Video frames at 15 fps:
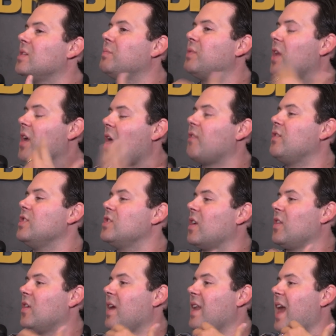to play off each
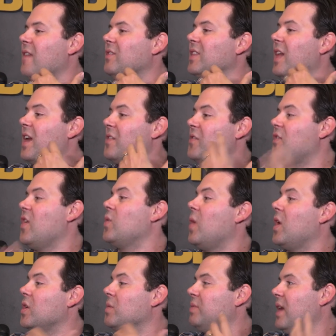other and have a lot of fun
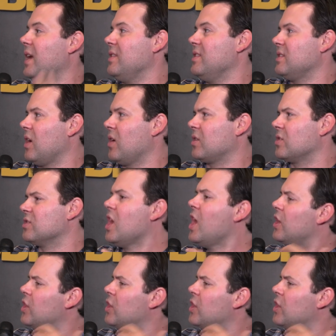while you're playing these characters.